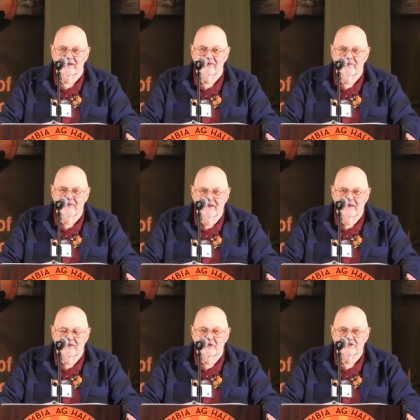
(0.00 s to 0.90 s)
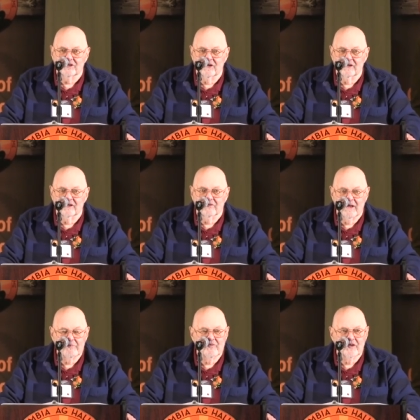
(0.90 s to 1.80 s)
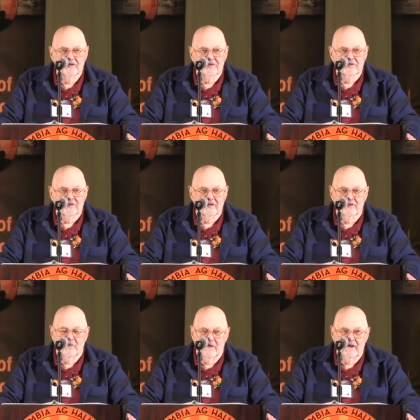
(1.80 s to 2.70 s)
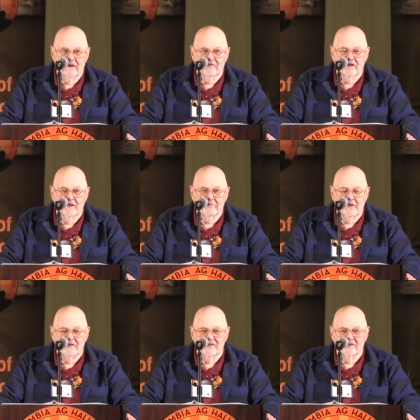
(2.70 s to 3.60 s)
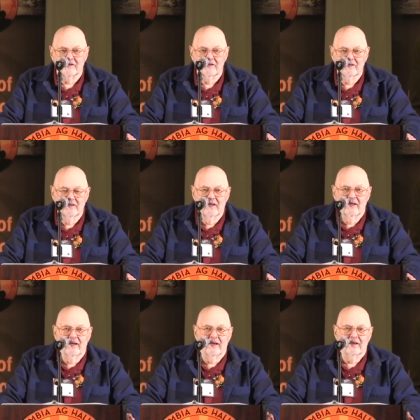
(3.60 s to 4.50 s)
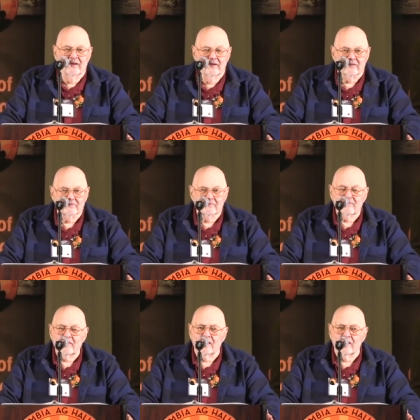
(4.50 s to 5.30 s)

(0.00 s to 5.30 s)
Uh, we started a grape vineyard and a wine vineyard, and uh,